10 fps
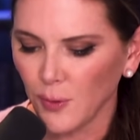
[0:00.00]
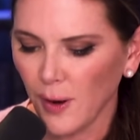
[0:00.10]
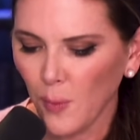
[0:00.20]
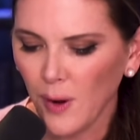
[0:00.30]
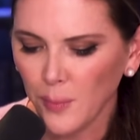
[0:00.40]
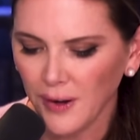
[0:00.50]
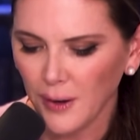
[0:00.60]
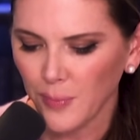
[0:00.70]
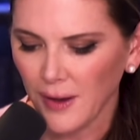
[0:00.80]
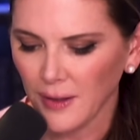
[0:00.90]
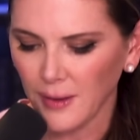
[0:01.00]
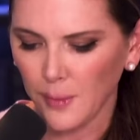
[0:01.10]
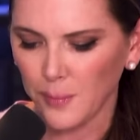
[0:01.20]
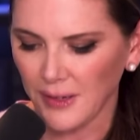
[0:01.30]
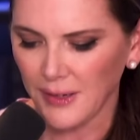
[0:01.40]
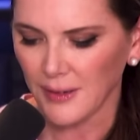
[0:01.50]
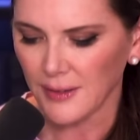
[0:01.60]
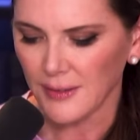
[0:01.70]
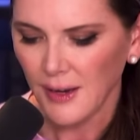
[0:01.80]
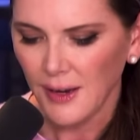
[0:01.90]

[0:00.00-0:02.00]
I want to pick up that clip because